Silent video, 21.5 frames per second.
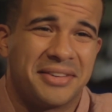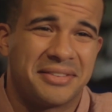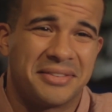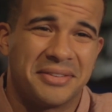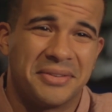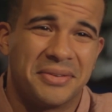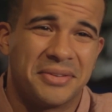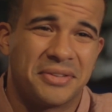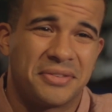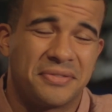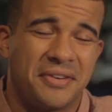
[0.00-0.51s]

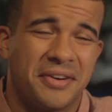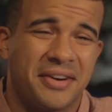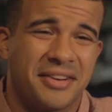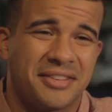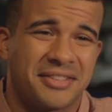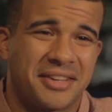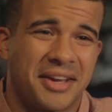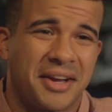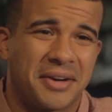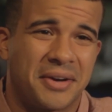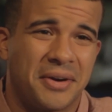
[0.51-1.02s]
so as far
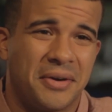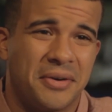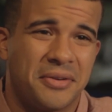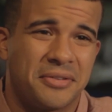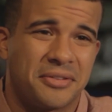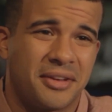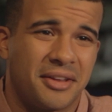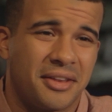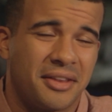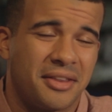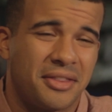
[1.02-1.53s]
as that goes,
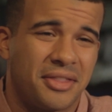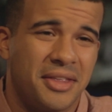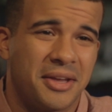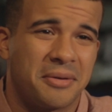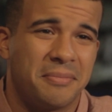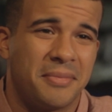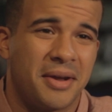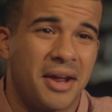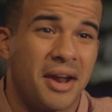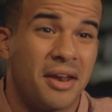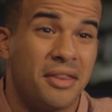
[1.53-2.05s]
I think
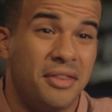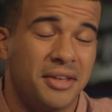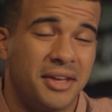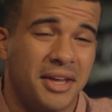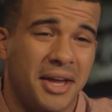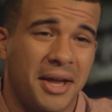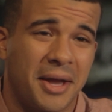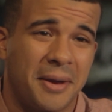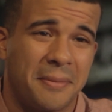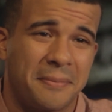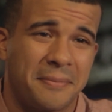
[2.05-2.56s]
I'm ahead of the
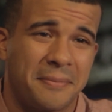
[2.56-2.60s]
game.